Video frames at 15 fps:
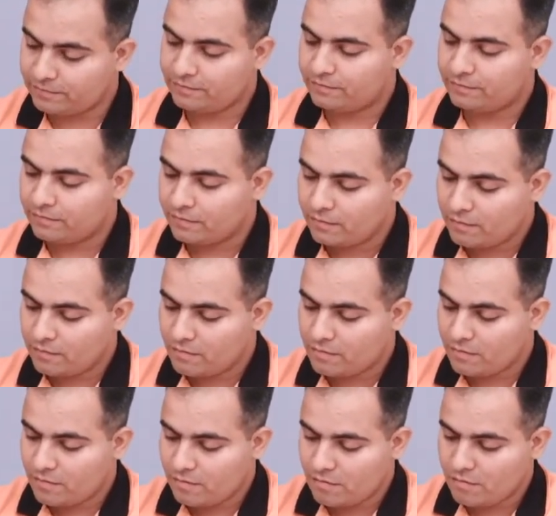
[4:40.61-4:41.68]

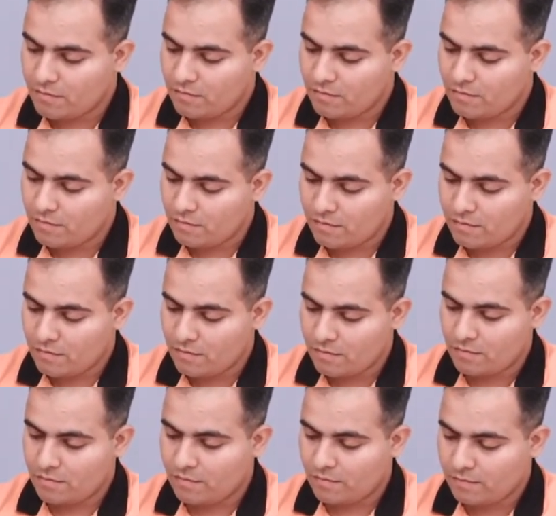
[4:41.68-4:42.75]

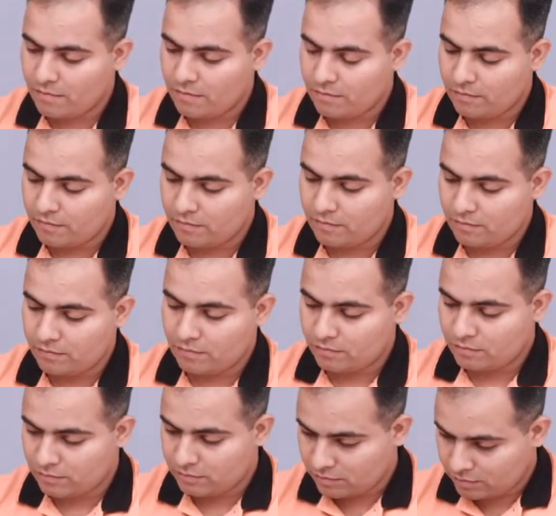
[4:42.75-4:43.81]

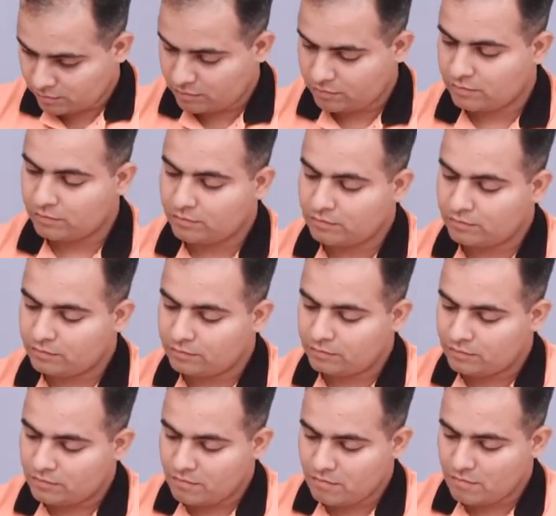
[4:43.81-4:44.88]

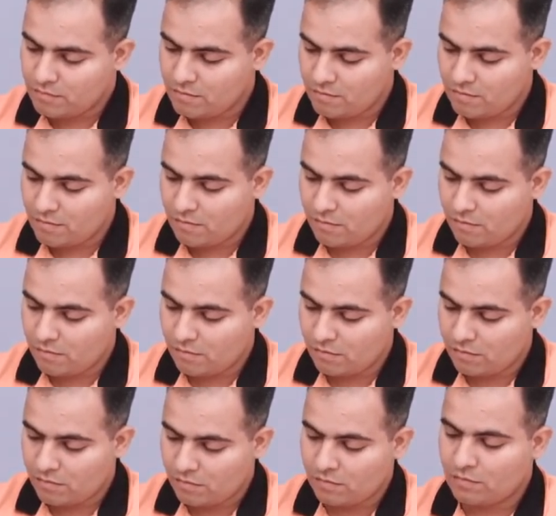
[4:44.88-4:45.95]

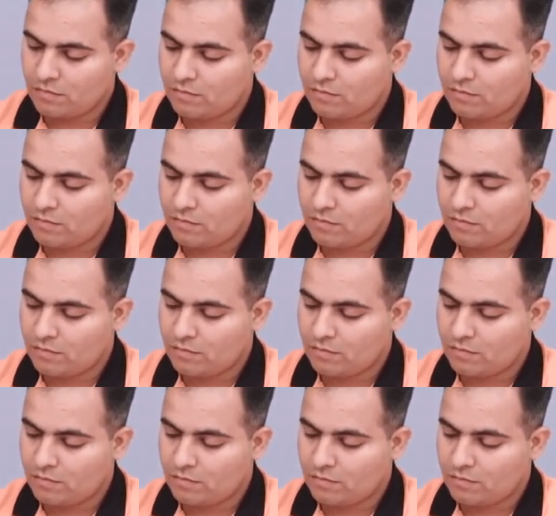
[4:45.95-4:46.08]
(no one is talking)